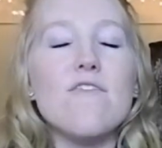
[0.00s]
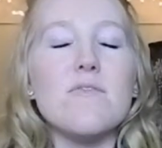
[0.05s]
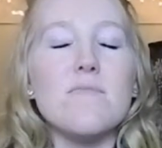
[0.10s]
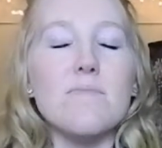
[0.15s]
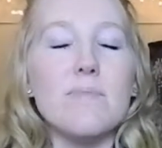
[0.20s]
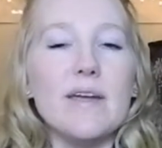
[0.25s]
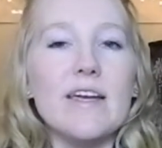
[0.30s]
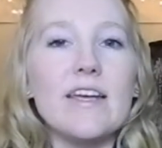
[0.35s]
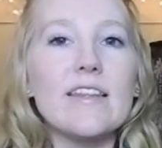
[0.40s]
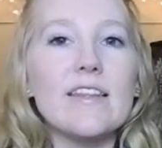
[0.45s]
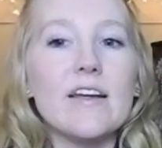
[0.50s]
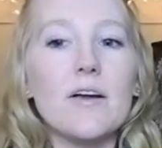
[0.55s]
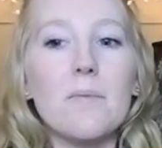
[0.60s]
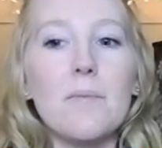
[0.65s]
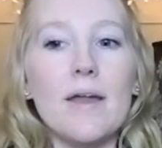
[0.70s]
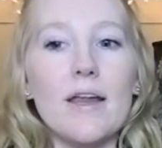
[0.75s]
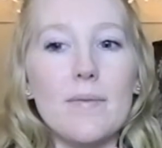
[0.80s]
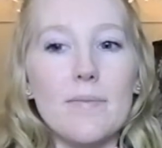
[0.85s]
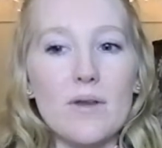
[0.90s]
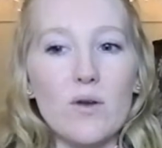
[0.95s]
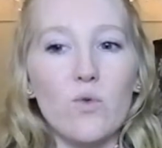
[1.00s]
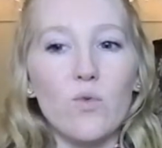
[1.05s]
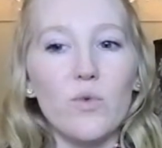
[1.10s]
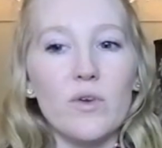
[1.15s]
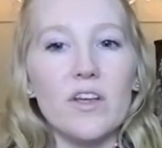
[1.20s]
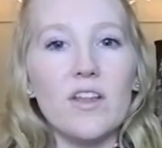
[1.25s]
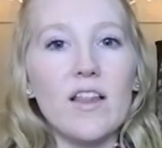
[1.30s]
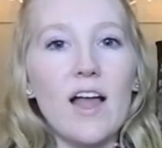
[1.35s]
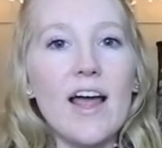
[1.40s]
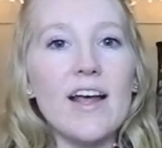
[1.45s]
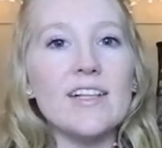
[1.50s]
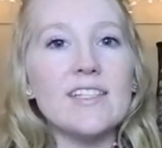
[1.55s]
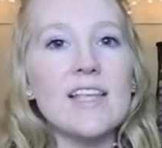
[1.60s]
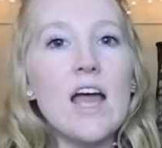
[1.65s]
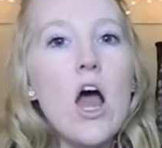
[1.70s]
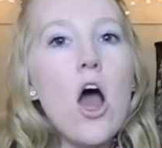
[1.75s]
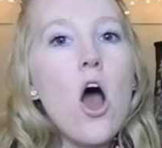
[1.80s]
and being there made me realize